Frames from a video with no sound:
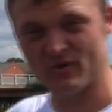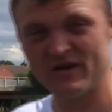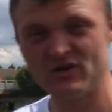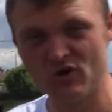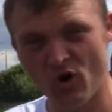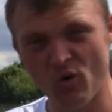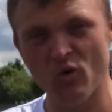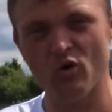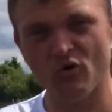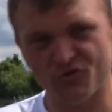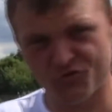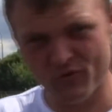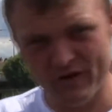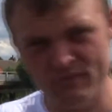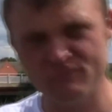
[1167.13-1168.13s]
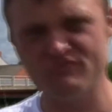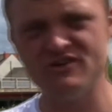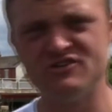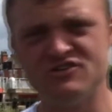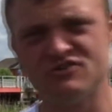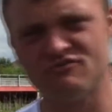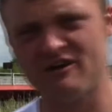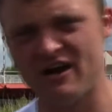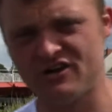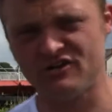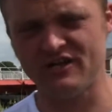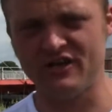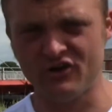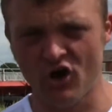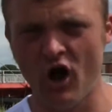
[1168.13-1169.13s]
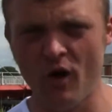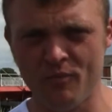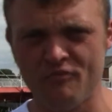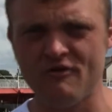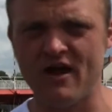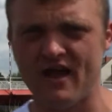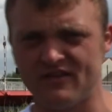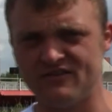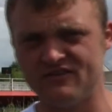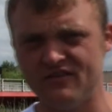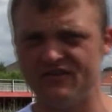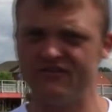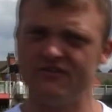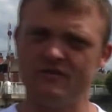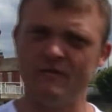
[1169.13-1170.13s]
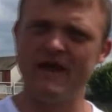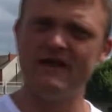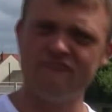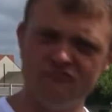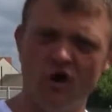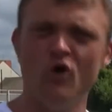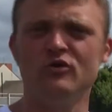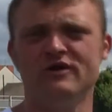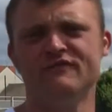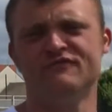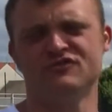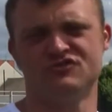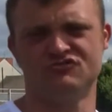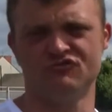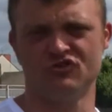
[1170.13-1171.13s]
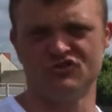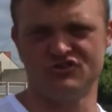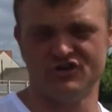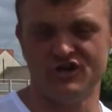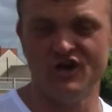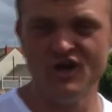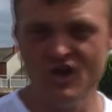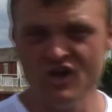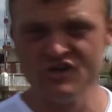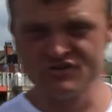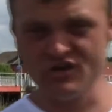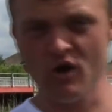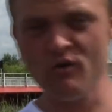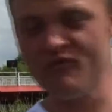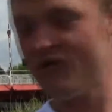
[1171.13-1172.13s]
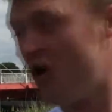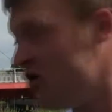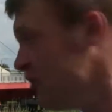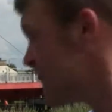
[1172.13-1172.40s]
in Goole, swing bridges are actually incorporated into the main road infrastructure. So we've got